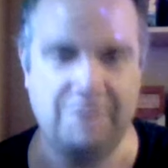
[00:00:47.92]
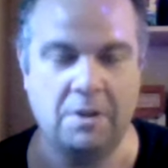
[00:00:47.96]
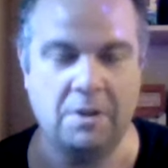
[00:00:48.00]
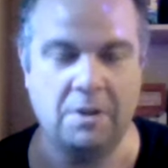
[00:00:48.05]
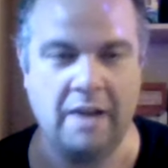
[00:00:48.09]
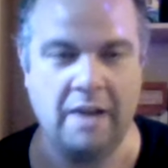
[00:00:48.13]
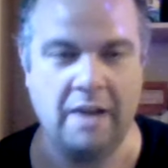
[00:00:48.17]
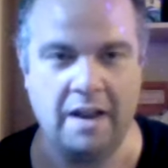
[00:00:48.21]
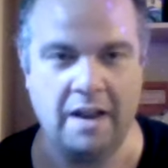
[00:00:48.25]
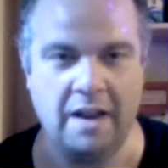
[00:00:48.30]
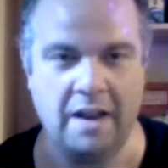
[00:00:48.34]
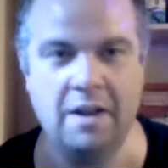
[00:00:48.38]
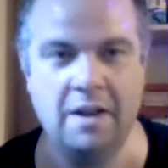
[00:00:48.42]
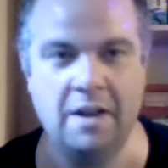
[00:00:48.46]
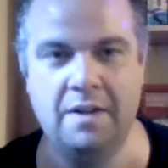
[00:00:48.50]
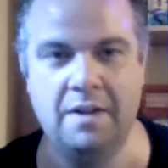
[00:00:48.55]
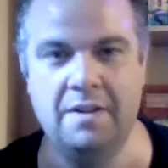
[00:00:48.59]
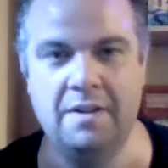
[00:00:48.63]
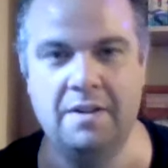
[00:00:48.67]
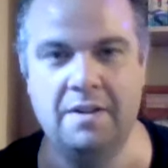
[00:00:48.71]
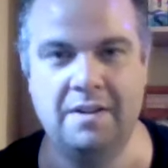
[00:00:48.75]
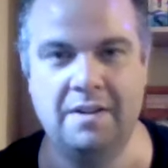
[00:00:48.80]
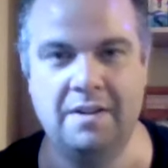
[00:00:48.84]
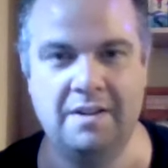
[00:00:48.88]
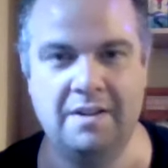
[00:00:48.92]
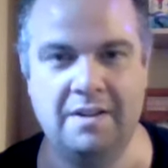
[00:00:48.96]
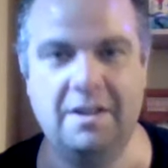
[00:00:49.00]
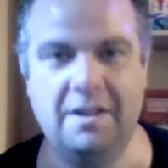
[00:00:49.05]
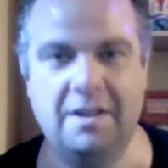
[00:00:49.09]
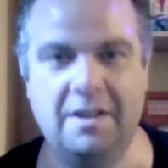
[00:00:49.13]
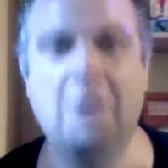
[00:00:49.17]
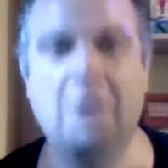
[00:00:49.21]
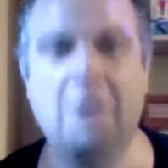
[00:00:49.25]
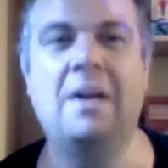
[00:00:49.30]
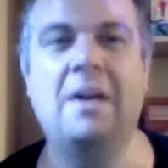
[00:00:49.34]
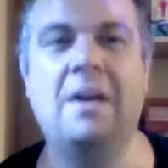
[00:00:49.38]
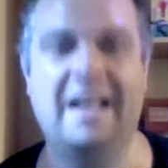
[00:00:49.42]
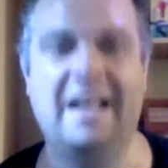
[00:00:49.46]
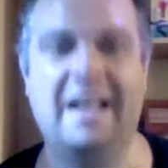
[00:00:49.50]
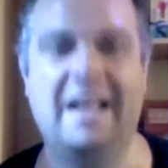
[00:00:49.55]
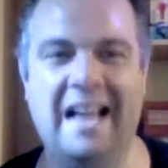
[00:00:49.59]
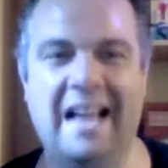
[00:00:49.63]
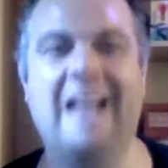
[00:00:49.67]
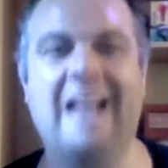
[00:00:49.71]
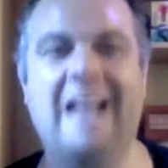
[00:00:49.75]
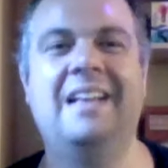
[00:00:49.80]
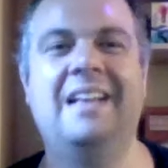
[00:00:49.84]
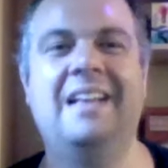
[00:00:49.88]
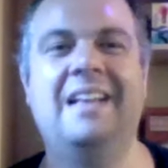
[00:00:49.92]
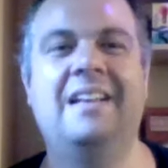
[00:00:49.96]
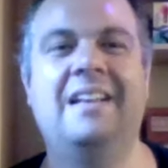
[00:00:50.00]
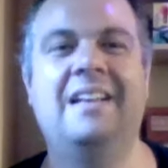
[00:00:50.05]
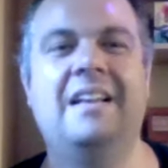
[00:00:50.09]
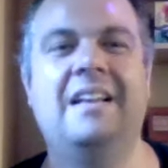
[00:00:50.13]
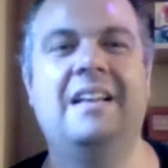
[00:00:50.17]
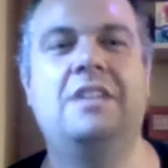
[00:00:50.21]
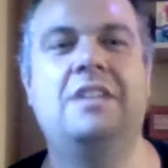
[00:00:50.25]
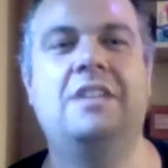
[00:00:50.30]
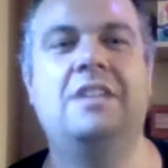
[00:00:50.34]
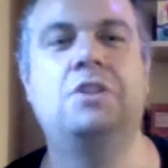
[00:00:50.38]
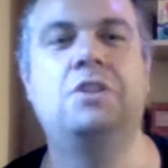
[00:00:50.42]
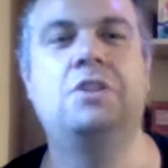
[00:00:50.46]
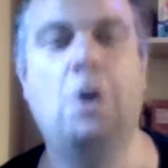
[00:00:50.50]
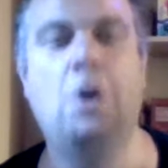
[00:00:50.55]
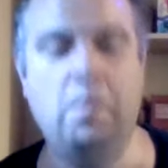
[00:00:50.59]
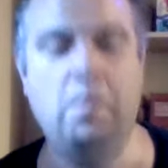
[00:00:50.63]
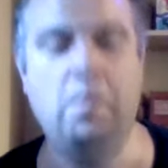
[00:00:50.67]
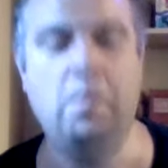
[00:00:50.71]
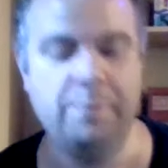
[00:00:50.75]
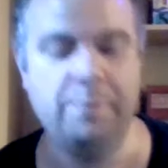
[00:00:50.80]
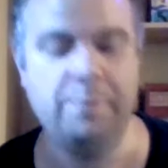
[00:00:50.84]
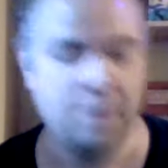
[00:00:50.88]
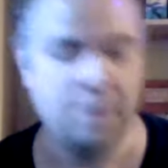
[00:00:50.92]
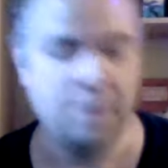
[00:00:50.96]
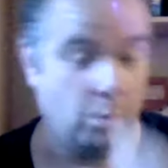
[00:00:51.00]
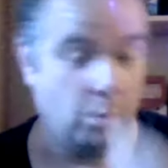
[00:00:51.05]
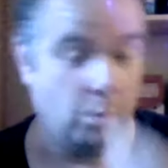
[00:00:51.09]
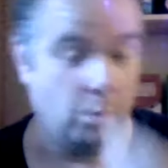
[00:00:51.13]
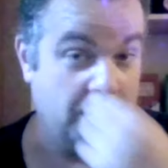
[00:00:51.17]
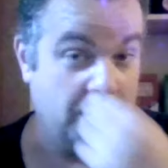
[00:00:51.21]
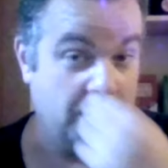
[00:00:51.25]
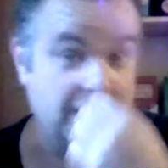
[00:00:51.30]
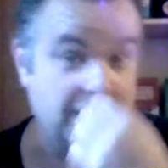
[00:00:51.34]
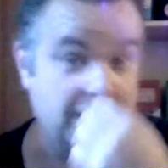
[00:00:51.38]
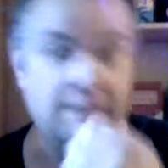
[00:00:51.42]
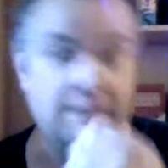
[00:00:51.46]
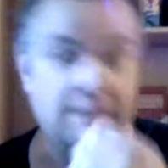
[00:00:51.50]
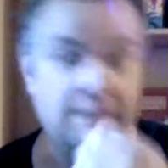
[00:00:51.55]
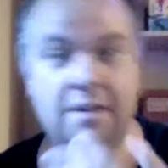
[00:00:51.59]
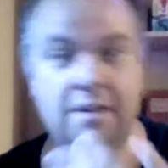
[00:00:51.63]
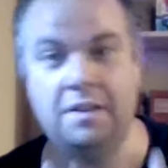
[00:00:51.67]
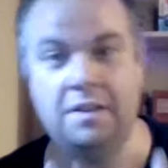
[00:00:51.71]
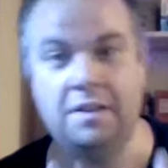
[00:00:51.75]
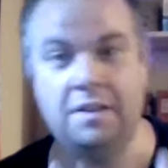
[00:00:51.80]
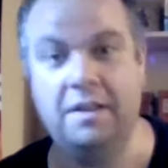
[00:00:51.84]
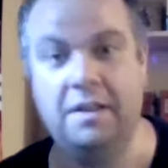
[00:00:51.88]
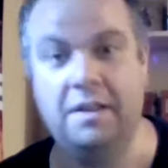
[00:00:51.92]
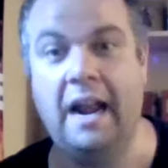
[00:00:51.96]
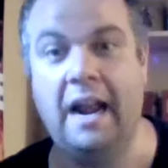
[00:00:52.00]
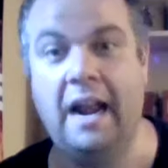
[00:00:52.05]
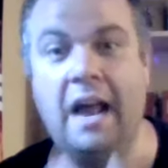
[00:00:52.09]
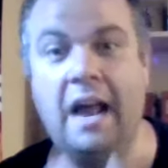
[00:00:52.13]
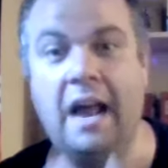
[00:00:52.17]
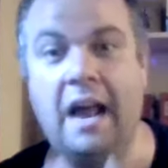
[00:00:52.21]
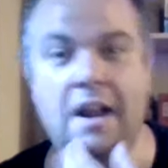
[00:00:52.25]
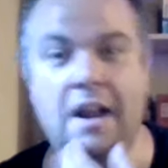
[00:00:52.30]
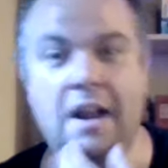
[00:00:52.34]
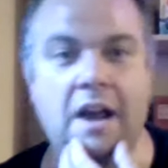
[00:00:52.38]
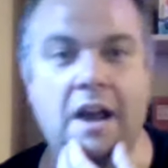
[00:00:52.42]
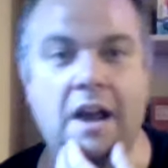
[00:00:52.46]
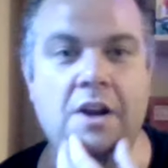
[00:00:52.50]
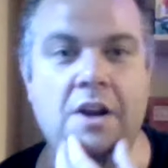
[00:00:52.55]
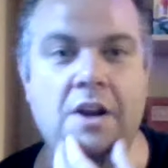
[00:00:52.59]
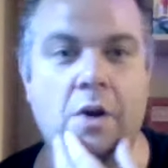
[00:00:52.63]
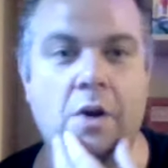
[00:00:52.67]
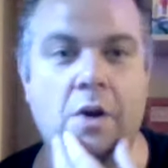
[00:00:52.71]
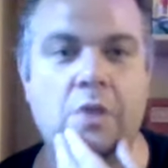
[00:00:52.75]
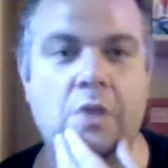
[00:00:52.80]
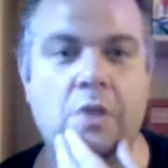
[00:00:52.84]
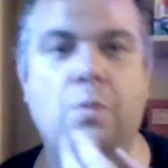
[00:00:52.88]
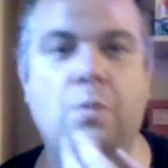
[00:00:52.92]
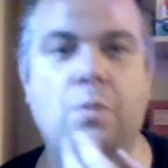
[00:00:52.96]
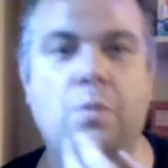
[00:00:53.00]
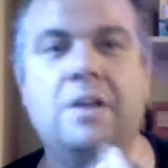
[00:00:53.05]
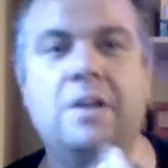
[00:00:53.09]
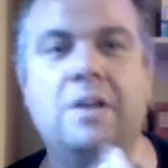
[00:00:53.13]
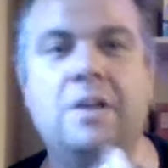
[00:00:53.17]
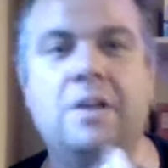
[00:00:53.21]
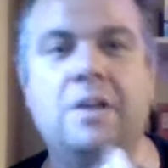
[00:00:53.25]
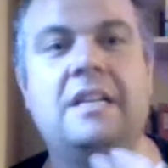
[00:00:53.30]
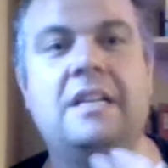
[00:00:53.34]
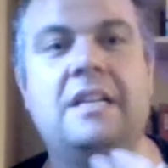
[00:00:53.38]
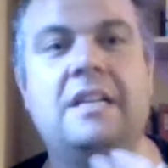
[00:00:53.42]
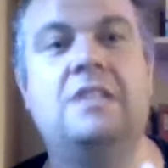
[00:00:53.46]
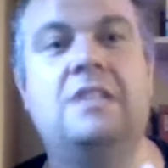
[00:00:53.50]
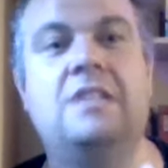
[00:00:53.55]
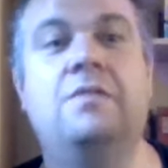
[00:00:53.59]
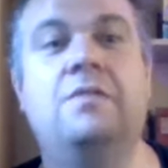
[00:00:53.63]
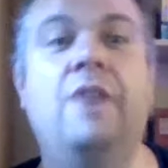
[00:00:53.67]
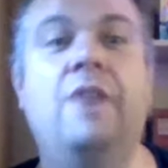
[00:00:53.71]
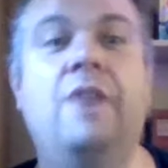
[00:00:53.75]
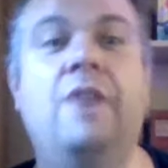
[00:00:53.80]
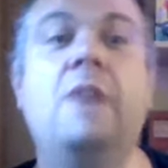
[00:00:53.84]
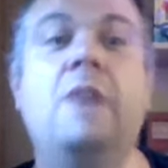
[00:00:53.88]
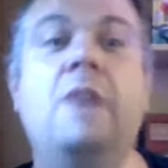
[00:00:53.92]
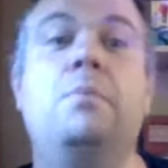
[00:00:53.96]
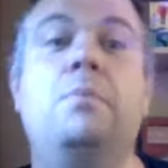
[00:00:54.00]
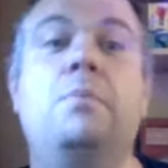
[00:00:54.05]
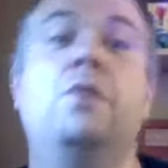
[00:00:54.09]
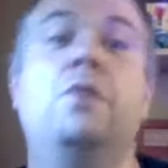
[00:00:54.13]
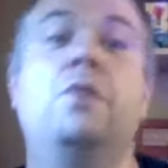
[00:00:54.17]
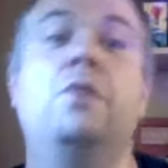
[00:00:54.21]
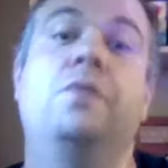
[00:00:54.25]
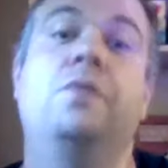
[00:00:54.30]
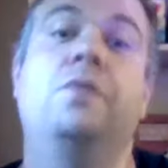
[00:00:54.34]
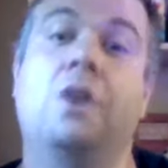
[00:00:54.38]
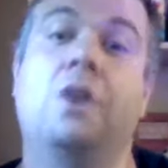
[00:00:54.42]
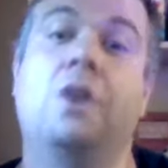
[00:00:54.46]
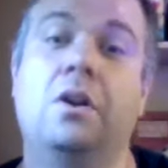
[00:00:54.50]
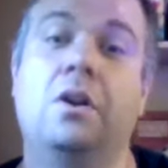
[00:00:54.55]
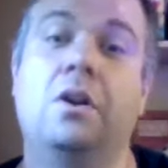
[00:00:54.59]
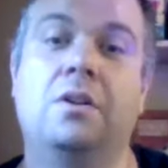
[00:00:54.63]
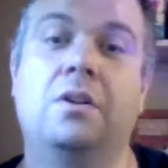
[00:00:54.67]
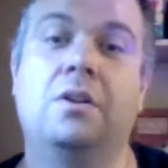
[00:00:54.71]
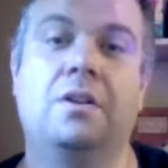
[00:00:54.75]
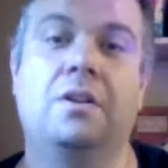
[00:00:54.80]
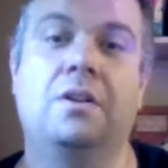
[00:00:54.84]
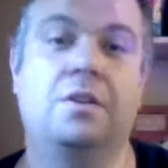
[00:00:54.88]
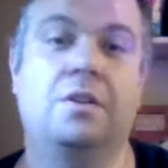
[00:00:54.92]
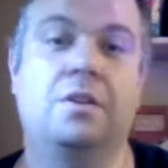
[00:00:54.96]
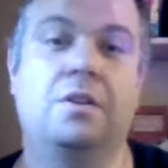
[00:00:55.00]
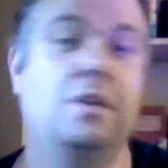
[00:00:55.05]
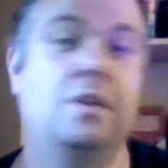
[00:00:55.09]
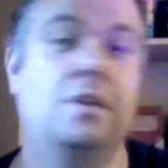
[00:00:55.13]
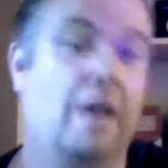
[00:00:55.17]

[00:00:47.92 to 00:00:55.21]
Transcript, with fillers: Yeah, fifteen minutes. Yeah. Okay, yeah. So one thing that I I noted was it's very beautiful to